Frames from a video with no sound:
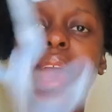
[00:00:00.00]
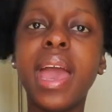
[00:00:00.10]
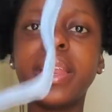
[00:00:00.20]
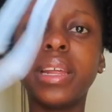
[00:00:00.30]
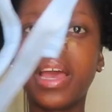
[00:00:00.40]

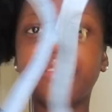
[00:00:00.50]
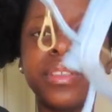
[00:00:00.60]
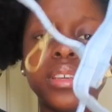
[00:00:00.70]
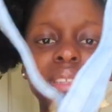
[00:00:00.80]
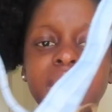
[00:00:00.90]
and it has
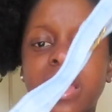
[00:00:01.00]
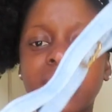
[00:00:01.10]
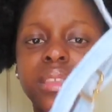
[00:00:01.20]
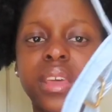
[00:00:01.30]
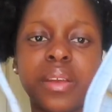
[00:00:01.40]
this like
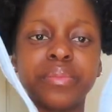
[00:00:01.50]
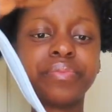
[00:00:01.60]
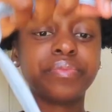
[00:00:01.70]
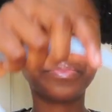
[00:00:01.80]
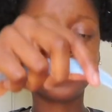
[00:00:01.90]
thing
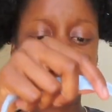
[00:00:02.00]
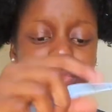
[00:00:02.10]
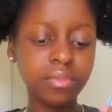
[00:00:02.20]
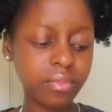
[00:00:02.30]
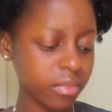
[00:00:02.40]

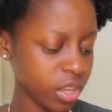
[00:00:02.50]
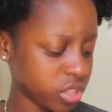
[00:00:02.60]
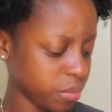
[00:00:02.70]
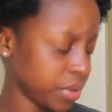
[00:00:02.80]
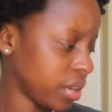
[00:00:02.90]

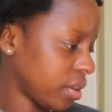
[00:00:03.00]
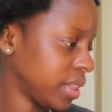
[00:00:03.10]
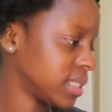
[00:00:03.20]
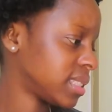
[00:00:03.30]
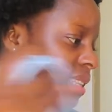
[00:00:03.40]
to put it on
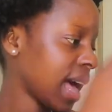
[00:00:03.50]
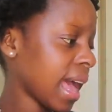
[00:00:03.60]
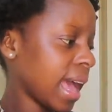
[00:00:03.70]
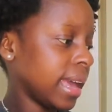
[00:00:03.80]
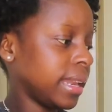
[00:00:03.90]
the
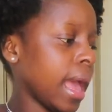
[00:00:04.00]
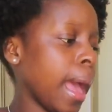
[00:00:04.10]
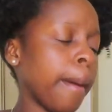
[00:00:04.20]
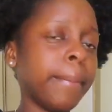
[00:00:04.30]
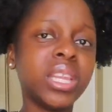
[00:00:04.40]
side.
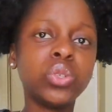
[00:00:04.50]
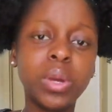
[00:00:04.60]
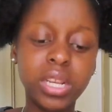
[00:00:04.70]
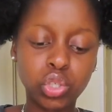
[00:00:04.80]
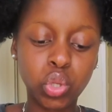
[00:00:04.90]
But this
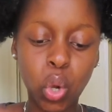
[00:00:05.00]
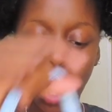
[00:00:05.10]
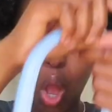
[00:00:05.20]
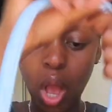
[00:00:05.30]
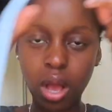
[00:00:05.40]
one is
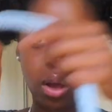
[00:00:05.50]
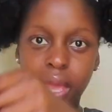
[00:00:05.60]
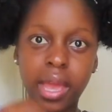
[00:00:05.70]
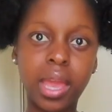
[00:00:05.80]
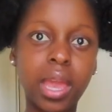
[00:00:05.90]
long.
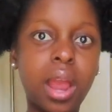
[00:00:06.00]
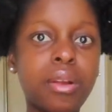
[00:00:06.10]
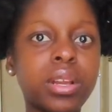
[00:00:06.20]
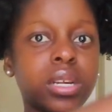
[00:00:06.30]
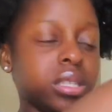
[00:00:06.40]
Okay, I
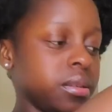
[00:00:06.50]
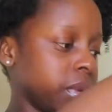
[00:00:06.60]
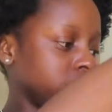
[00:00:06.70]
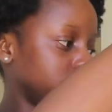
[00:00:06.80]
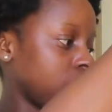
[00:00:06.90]
already see
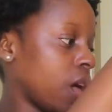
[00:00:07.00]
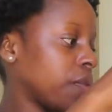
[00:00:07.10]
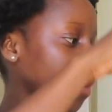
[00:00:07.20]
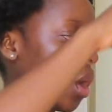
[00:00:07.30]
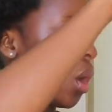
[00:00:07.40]

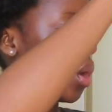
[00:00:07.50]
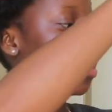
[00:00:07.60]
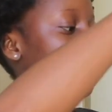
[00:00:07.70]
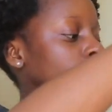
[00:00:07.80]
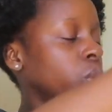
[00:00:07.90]
myself
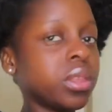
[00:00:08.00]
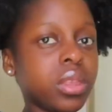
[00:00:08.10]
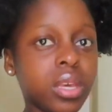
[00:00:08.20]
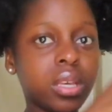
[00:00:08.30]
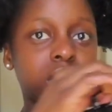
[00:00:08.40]
with
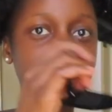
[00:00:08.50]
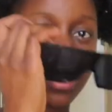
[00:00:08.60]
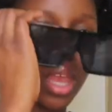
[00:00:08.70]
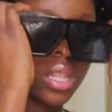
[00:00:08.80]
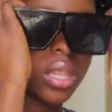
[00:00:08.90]
this
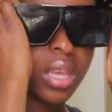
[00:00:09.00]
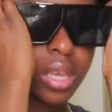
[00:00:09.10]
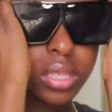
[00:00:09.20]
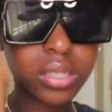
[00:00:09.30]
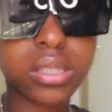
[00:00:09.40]
and
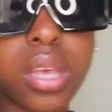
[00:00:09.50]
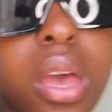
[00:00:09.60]
this.